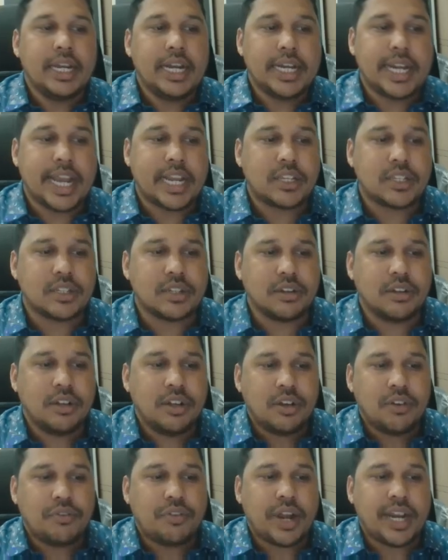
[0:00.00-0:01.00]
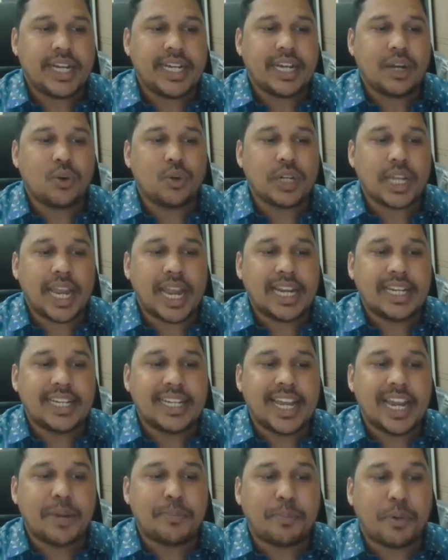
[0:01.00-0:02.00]
Next, find out
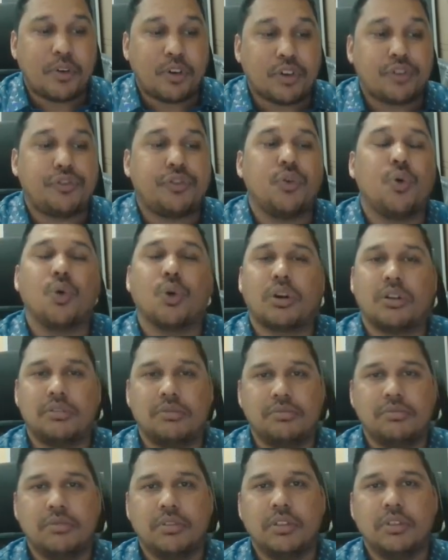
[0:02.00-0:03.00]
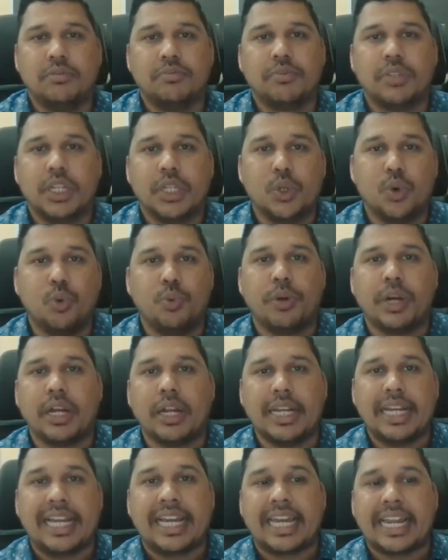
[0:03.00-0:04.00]
88 power 4. You
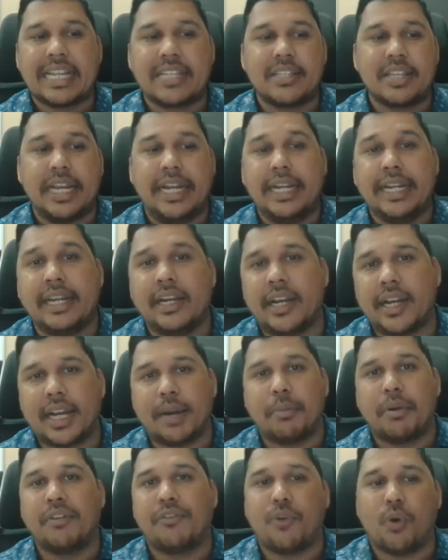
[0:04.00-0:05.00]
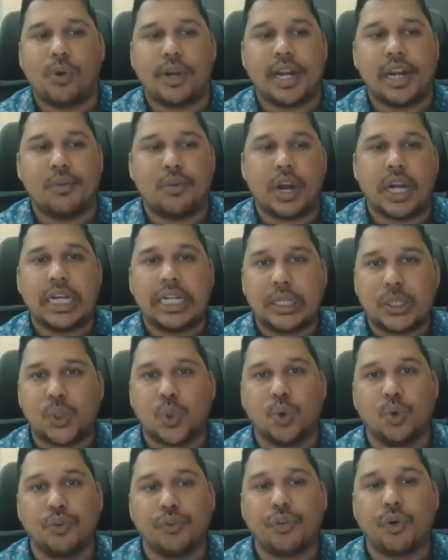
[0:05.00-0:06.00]
increase in double folded 1,
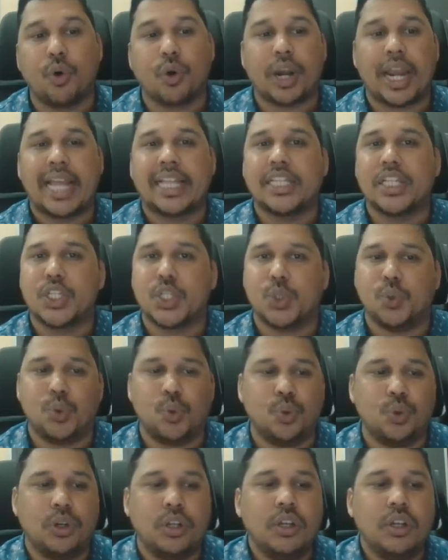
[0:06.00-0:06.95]
2, 4 like this you do.